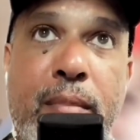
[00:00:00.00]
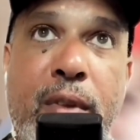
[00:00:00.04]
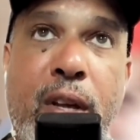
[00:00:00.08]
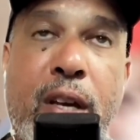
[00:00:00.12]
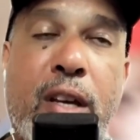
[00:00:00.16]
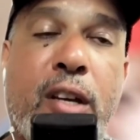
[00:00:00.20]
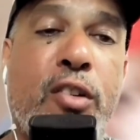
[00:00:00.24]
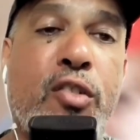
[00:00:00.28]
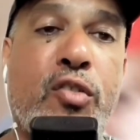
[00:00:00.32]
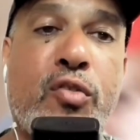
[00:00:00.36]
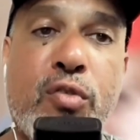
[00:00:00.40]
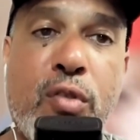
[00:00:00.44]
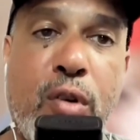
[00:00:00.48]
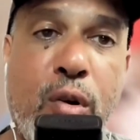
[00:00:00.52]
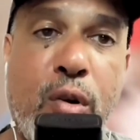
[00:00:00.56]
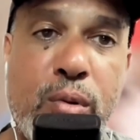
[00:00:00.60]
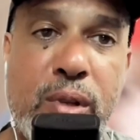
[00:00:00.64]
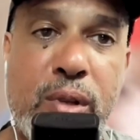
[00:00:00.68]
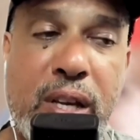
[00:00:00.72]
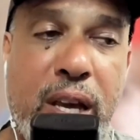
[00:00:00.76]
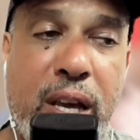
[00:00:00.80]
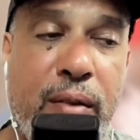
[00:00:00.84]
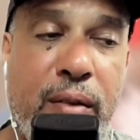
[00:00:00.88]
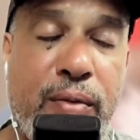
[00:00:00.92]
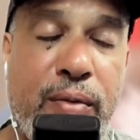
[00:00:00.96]

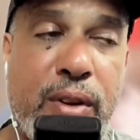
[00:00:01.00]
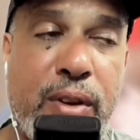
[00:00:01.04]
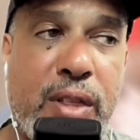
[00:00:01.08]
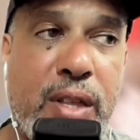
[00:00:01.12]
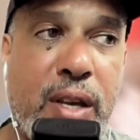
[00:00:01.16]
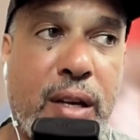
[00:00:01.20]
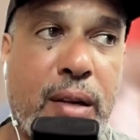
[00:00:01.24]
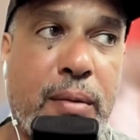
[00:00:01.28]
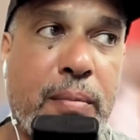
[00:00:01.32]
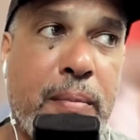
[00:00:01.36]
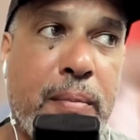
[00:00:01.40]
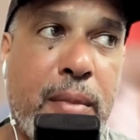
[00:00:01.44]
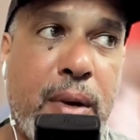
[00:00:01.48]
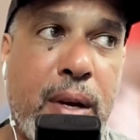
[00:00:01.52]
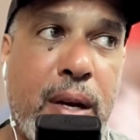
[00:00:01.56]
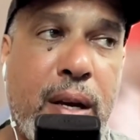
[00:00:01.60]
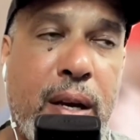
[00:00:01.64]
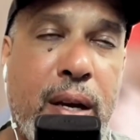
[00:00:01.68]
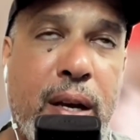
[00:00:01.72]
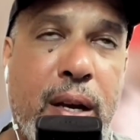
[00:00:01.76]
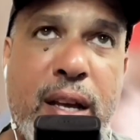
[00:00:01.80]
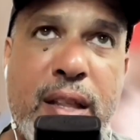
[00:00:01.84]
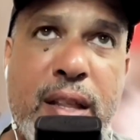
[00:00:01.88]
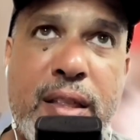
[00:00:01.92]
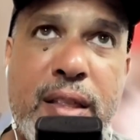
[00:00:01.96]
controlling everything,
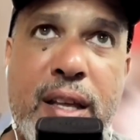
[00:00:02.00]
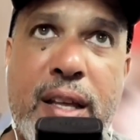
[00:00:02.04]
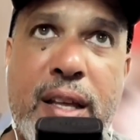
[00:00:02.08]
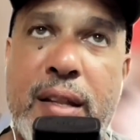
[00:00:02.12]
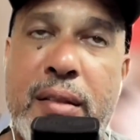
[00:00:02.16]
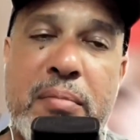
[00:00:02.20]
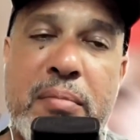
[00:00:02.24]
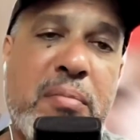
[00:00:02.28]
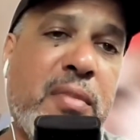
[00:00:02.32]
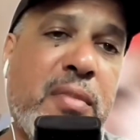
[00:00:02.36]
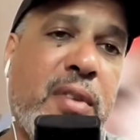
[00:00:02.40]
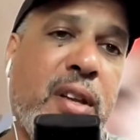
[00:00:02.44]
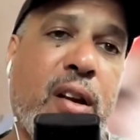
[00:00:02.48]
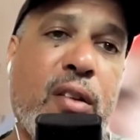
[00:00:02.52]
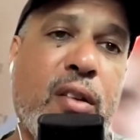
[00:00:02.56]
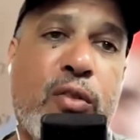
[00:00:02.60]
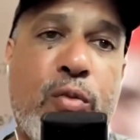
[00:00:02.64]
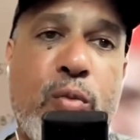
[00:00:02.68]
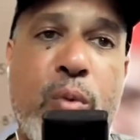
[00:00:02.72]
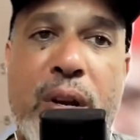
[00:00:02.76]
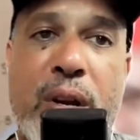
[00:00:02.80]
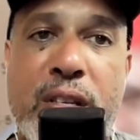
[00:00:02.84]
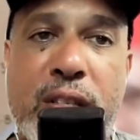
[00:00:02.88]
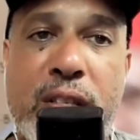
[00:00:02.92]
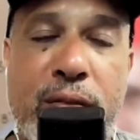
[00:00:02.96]
and then, you know, the
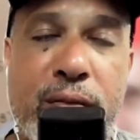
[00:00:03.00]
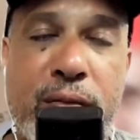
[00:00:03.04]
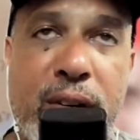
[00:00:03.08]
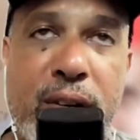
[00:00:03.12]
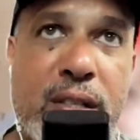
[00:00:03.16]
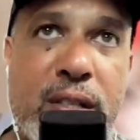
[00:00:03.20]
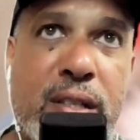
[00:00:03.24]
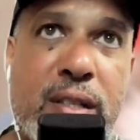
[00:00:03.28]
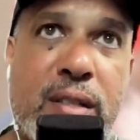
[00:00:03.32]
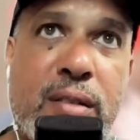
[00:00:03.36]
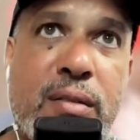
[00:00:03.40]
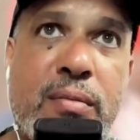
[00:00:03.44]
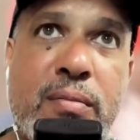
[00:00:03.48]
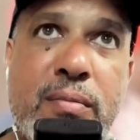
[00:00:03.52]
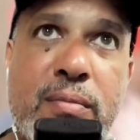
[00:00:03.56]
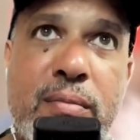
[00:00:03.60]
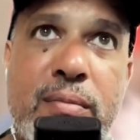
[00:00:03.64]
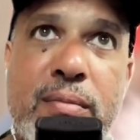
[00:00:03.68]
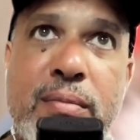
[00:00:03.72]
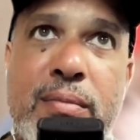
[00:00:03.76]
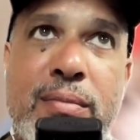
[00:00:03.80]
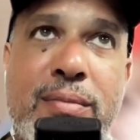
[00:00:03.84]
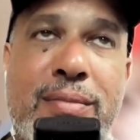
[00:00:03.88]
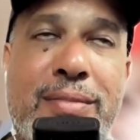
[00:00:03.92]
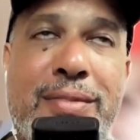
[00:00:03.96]
rest of us
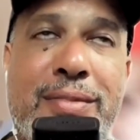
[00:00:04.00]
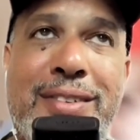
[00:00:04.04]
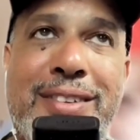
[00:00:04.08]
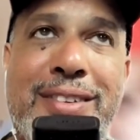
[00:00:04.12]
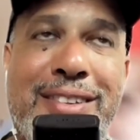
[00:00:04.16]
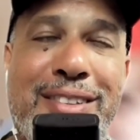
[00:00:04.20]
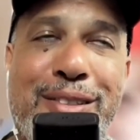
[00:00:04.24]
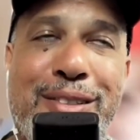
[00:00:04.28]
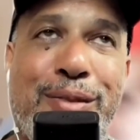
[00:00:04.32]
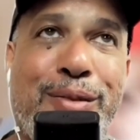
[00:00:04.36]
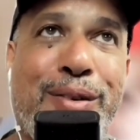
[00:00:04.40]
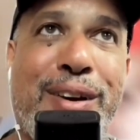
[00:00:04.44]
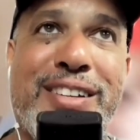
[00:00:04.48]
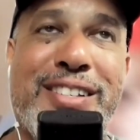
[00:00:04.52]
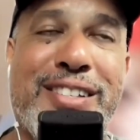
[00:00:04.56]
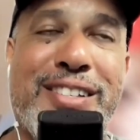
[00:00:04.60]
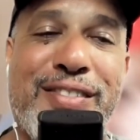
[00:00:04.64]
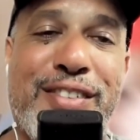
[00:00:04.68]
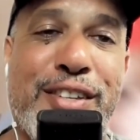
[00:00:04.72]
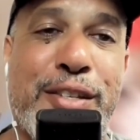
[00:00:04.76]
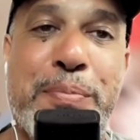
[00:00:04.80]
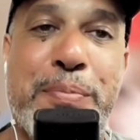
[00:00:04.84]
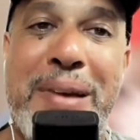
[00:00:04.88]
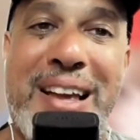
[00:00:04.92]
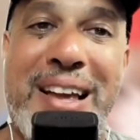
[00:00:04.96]

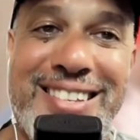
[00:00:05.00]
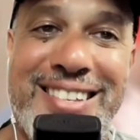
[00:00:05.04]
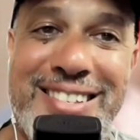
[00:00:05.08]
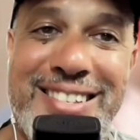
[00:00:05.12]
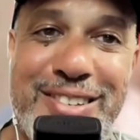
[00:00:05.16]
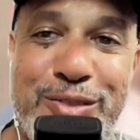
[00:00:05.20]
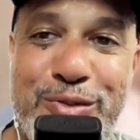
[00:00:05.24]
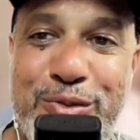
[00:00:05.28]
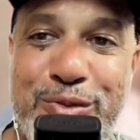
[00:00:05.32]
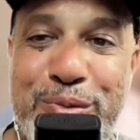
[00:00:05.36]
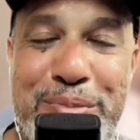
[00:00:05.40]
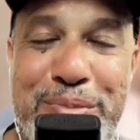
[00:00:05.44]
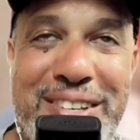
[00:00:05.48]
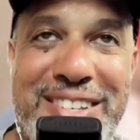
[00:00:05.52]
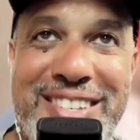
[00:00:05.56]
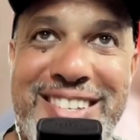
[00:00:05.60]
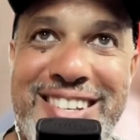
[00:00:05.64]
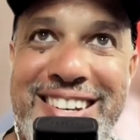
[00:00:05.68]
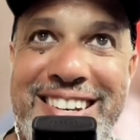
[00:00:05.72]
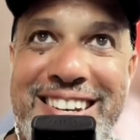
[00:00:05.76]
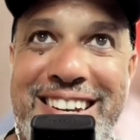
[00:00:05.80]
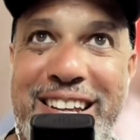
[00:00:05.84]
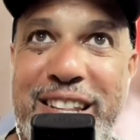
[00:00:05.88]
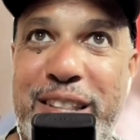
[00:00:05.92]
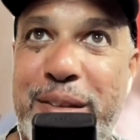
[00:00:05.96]
peasants will be
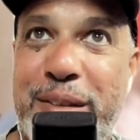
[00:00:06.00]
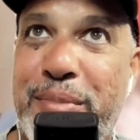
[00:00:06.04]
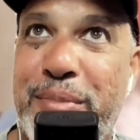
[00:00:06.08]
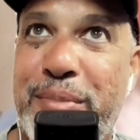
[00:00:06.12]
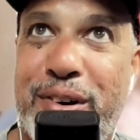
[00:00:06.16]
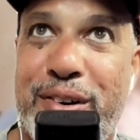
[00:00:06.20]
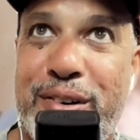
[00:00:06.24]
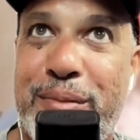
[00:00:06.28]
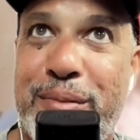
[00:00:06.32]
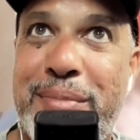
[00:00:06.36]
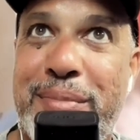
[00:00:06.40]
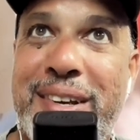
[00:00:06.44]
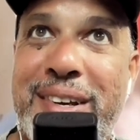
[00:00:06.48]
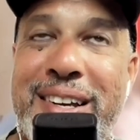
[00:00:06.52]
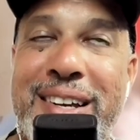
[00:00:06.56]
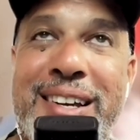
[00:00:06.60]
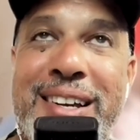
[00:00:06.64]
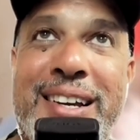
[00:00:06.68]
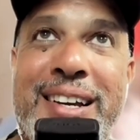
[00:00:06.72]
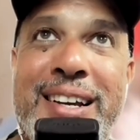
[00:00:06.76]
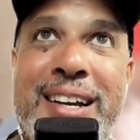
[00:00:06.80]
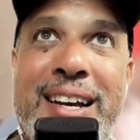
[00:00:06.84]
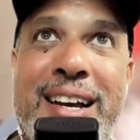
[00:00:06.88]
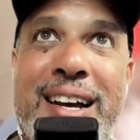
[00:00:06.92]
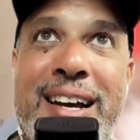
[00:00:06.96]
sitting down the bottom,
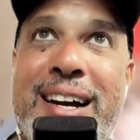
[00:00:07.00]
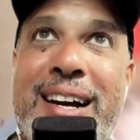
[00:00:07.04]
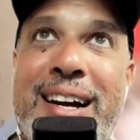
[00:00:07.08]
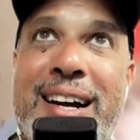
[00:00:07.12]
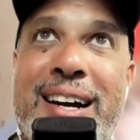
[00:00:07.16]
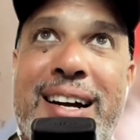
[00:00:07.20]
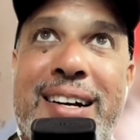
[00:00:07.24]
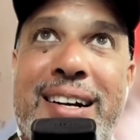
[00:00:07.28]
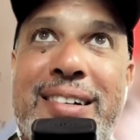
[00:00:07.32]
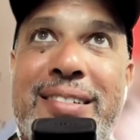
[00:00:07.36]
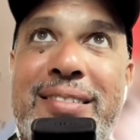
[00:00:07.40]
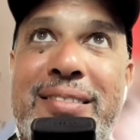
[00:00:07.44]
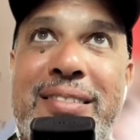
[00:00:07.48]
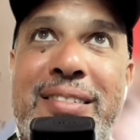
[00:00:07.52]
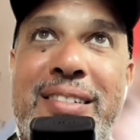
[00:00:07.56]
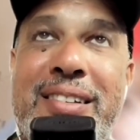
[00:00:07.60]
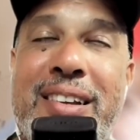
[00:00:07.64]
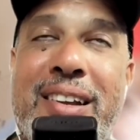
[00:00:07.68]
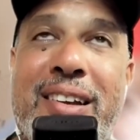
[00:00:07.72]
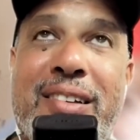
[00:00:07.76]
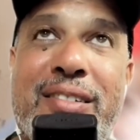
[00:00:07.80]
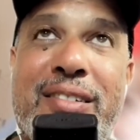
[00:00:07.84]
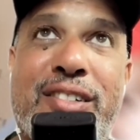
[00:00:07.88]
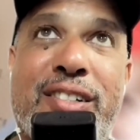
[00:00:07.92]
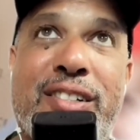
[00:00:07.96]

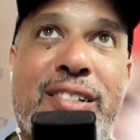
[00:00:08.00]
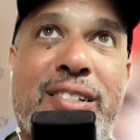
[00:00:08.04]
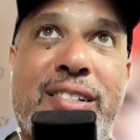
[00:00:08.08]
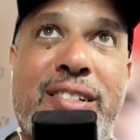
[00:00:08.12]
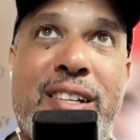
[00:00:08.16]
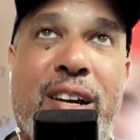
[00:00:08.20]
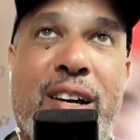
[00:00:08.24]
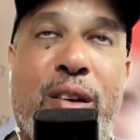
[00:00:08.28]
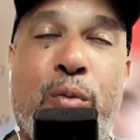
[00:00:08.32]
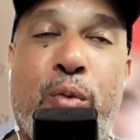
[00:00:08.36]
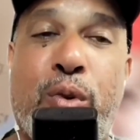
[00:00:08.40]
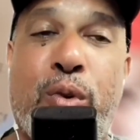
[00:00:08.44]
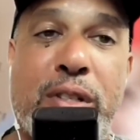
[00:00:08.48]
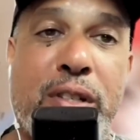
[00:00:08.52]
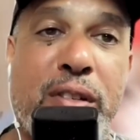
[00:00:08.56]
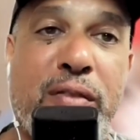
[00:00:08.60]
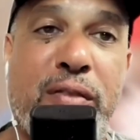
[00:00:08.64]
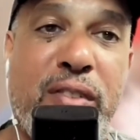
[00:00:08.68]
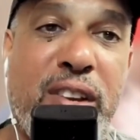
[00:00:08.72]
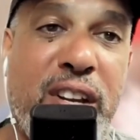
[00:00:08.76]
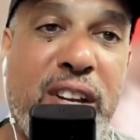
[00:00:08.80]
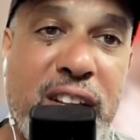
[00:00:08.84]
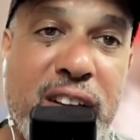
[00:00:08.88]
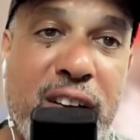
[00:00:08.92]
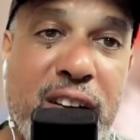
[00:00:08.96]
watching
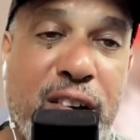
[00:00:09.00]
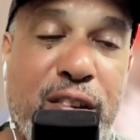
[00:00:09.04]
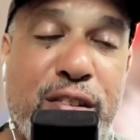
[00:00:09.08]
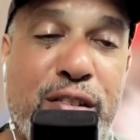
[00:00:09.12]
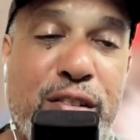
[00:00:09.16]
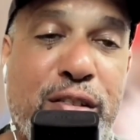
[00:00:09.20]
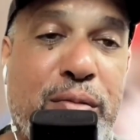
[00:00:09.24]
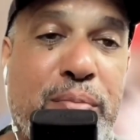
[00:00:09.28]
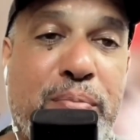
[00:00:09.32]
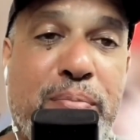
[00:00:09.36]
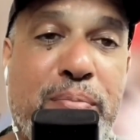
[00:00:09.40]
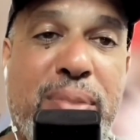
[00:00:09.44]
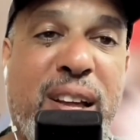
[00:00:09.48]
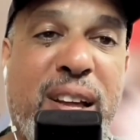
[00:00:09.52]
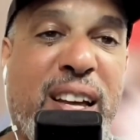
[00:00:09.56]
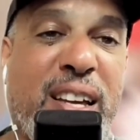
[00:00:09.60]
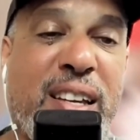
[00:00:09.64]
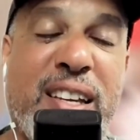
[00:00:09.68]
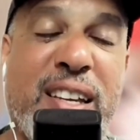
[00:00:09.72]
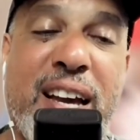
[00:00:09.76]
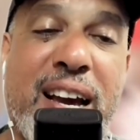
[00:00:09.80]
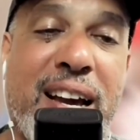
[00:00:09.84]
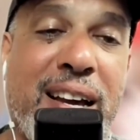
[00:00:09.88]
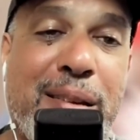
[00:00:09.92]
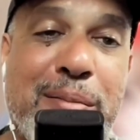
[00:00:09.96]
videos, playing
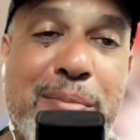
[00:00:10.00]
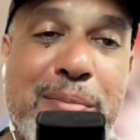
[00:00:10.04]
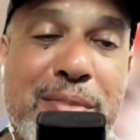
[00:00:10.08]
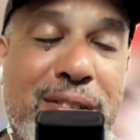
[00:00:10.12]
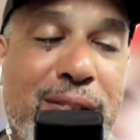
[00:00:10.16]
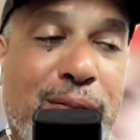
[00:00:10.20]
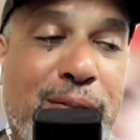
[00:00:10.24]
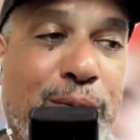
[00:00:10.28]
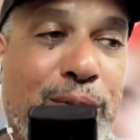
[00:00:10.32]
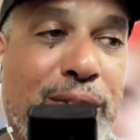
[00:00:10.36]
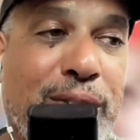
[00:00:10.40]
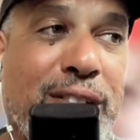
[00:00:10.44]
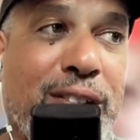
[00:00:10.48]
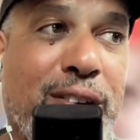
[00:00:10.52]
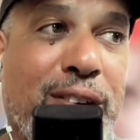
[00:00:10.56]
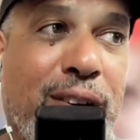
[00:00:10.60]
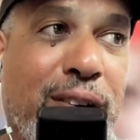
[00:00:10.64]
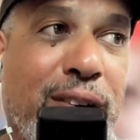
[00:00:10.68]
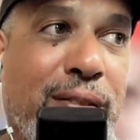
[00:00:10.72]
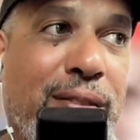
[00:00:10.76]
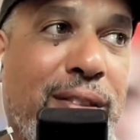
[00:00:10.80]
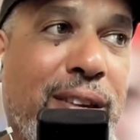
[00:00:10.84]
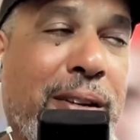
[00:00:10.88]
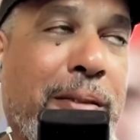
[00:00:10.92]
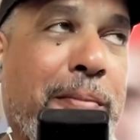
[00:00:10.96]
games, all this kind
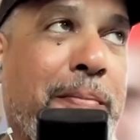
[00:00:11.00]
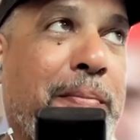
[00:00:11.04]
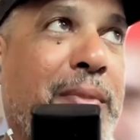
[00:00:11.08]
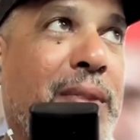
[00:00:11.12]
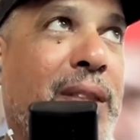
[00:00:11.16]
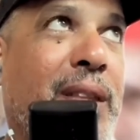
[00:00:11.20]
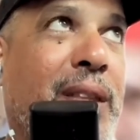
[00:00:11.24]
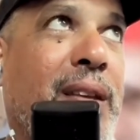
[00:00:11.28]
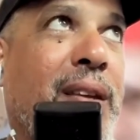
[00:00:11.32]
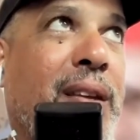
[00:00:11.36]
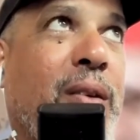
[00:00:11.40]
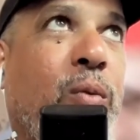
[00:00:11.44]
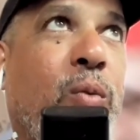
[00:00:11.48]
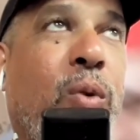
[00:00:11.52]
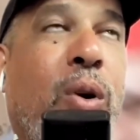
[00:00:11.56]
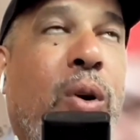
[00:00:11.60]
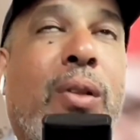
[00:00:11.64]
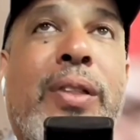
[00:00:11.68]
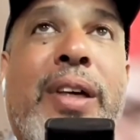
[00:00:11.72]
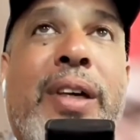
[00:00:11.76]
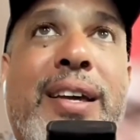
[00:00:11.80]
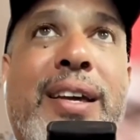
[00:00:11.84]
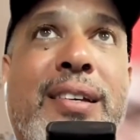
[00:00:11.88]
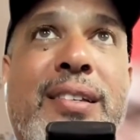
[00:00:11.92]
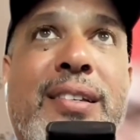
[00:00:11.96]
of thing, while
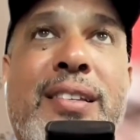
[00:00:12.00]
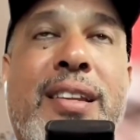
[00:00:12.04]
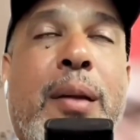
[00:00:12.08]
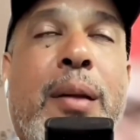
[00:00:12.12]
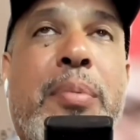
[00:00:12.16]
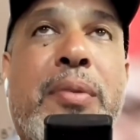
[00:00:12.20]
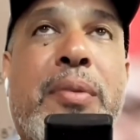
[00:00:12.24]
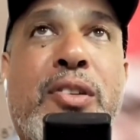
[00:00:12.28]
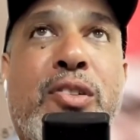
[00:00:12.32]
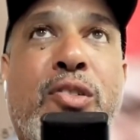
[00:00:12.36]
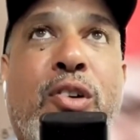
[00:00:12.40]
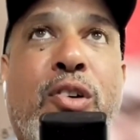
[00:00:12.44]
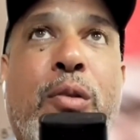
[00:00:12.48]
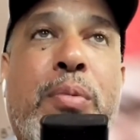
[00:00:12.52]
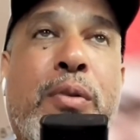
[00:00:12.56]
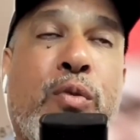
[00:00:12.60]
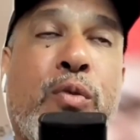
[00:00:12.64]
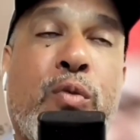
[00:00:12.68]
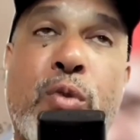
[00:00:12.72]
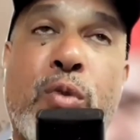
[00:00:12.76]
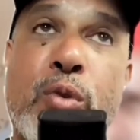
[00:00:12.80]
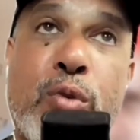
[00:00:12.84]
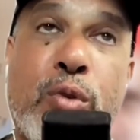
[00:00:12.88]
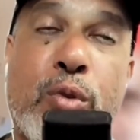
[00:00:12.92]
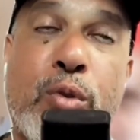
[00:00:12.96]
they sit up the top and
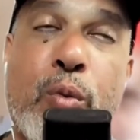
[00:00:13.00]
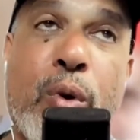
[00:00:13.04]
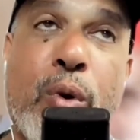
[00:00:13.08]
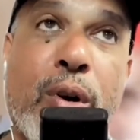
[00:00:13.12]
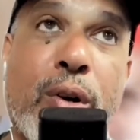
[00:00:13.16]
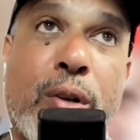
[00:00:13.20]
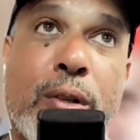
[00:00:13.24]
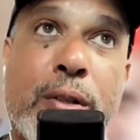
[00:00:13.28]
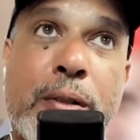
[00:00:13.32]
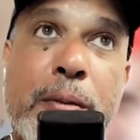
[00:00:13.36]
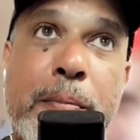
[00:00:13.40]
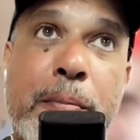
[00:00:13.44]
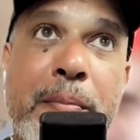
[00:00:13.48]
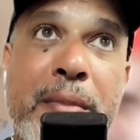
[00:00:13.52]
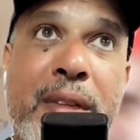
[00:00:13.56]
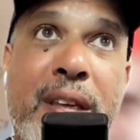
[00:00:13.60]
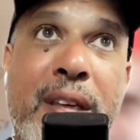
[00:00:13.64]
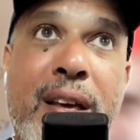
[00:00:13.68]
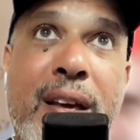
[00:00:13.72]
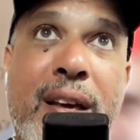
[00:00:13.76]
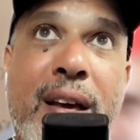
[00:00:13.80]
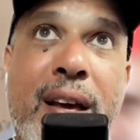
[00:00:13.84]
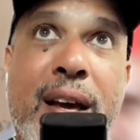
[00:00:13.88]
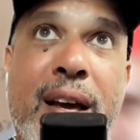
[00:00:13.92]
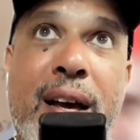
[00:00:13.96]
rule the world.
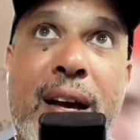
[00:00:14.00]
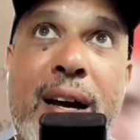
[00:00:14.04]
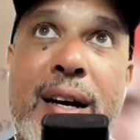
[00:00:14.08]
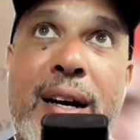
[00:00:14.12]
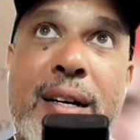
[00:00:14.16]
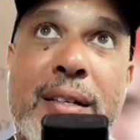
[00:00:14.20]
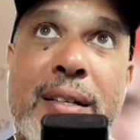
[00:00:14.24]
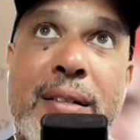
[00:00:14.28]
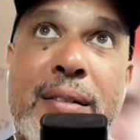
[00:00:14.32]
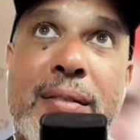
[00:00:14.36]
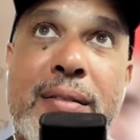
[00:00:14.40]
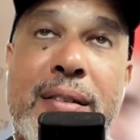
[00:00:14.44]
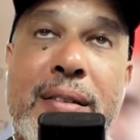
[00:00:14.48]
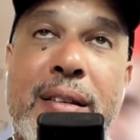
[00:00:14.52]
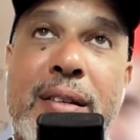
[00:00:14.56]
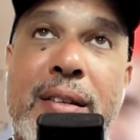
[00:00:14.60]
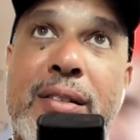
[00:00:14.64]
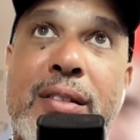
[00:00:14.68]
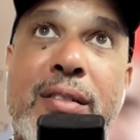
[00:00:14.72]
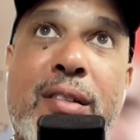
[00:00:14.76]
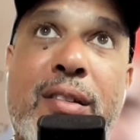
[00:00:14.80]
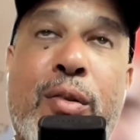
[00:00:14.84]
It was